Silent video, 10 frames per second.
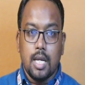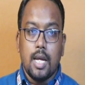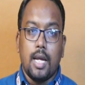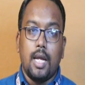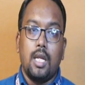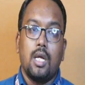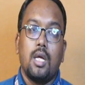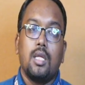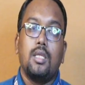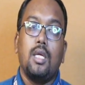and
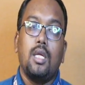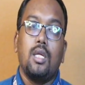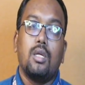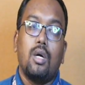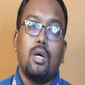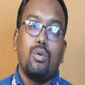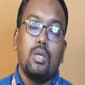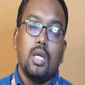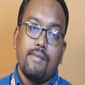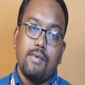the
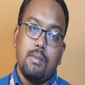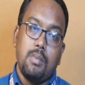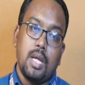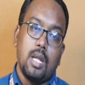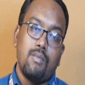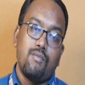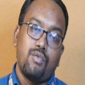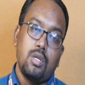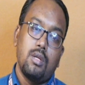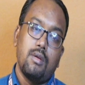routing will be
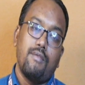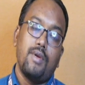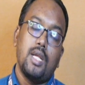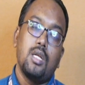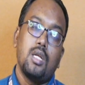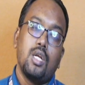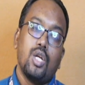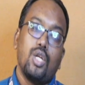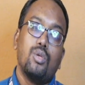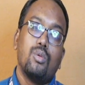helpful when
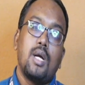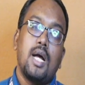you